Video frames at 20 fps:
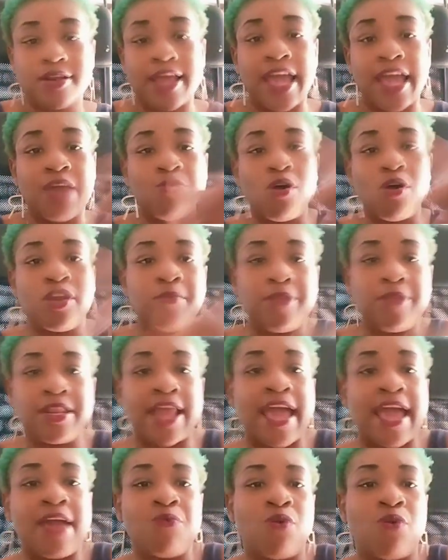They ain't want
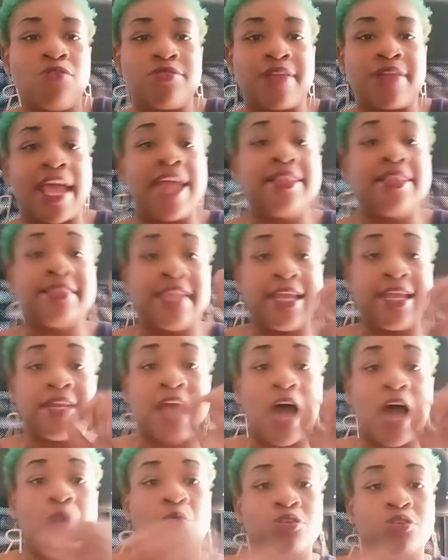him. they ain't want. They did
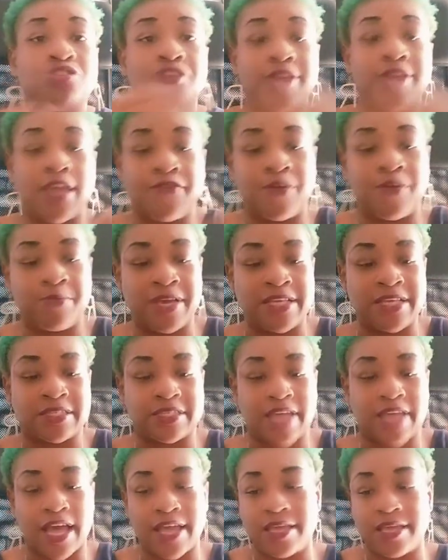not want you to give him
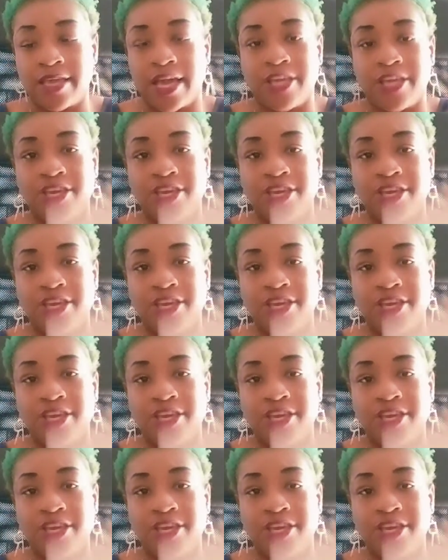insight.